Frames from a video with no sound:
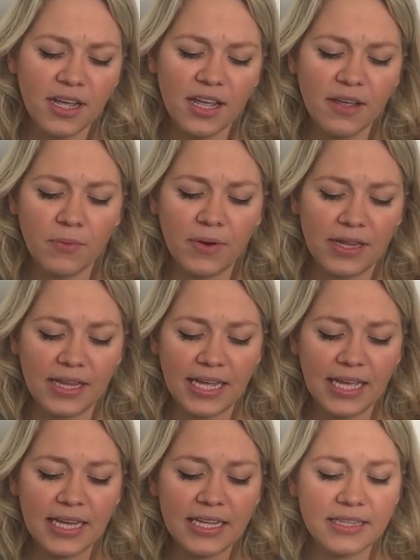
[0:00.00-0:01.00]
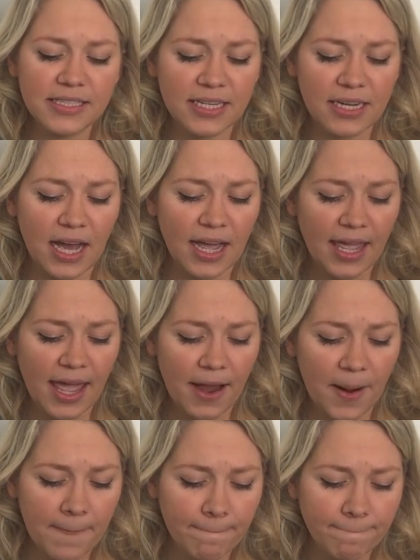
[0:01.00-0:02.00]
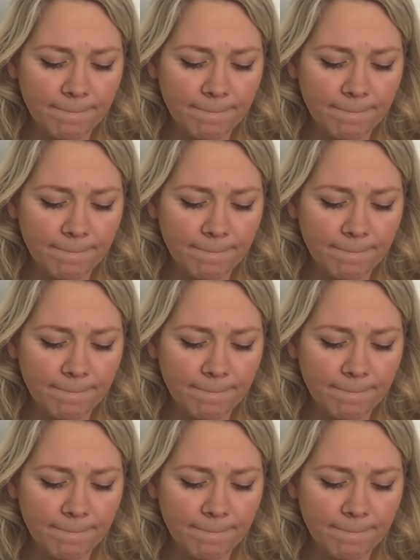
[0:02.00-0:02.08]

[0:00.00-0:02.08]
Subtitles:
He really did not care.